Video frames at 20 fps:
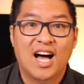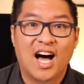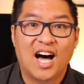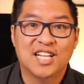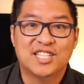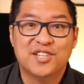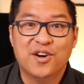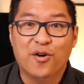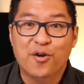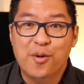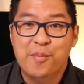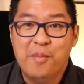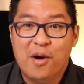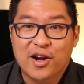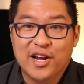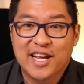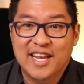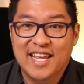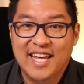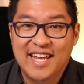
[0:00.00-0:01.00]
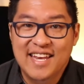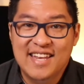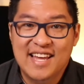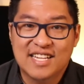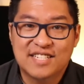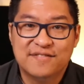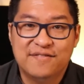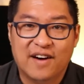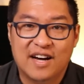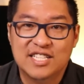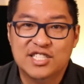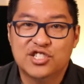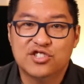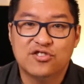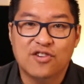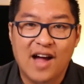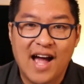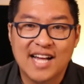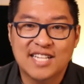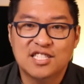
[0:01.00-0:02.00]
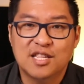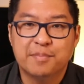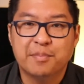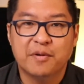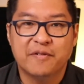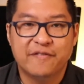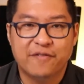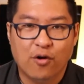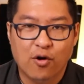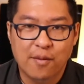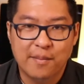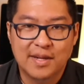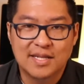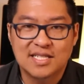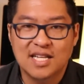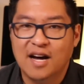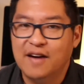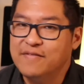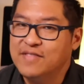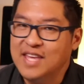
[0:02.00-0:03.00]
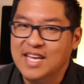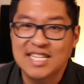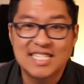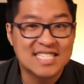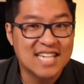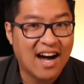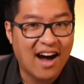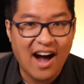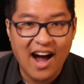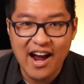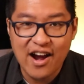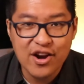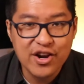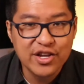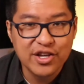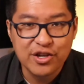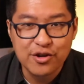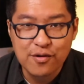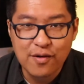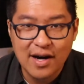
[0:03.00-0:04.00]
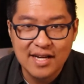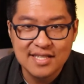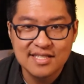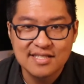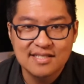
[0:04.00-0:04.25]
A total market index fund tracks the performance of the entire US